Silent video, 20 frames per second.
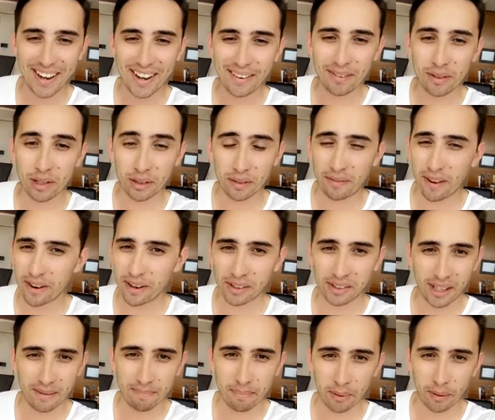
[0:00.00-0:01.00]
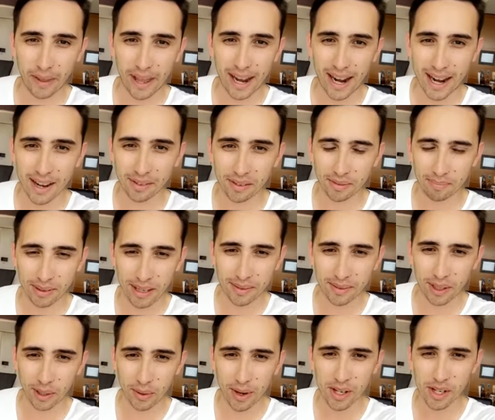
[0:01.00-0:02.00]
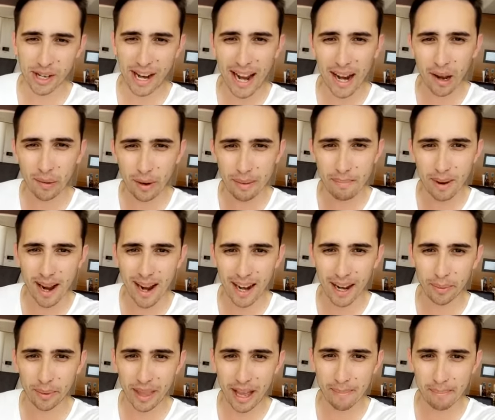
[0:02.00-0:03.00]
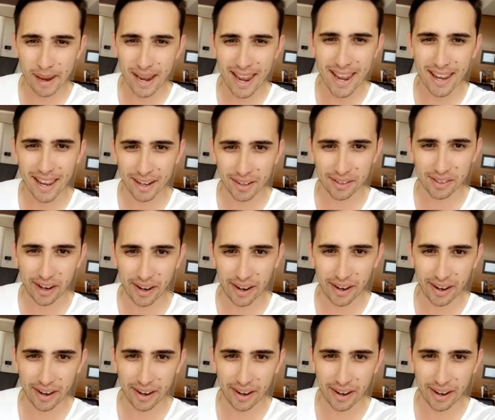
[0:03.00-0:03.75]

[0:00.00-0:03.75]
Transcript: It's just very simple. They ask themselves the question, how can we market without paying extra?